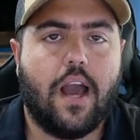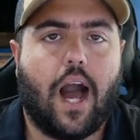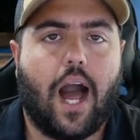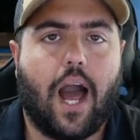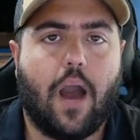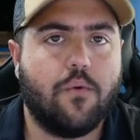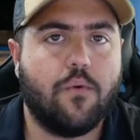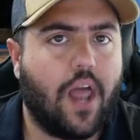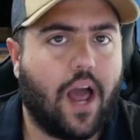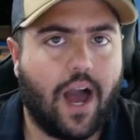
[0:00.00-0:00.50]

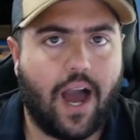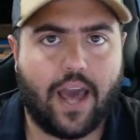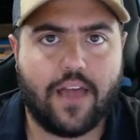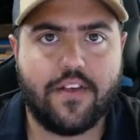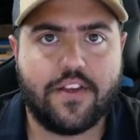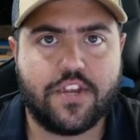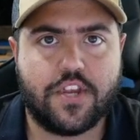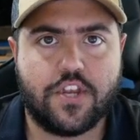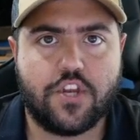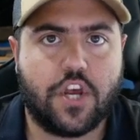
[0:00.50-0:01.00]
I would
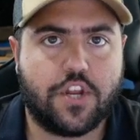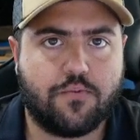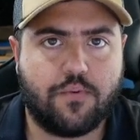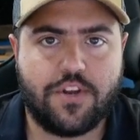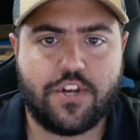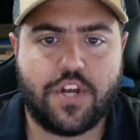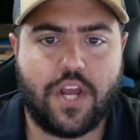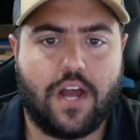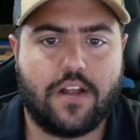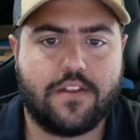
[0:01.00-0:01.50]
highly suggest
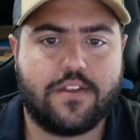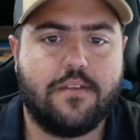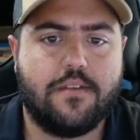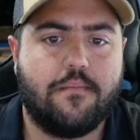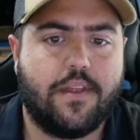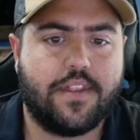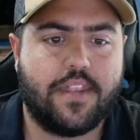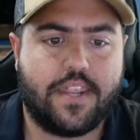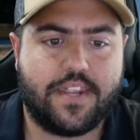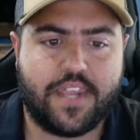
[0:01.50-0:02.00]
reaching out to
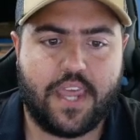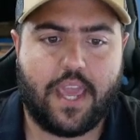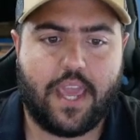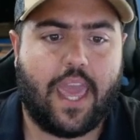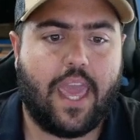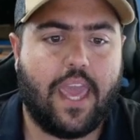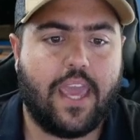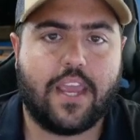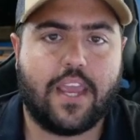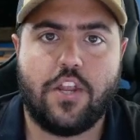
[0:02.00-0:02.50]
them and saying,
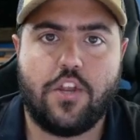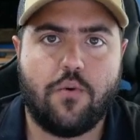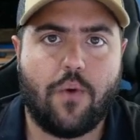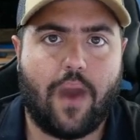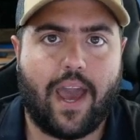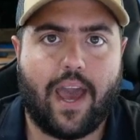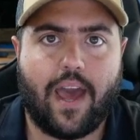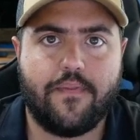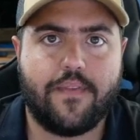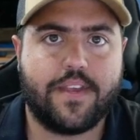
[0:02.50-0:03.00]
hey, can you
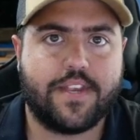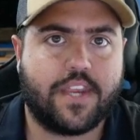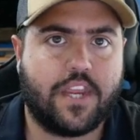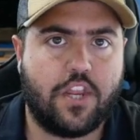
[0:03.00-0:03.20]
add this?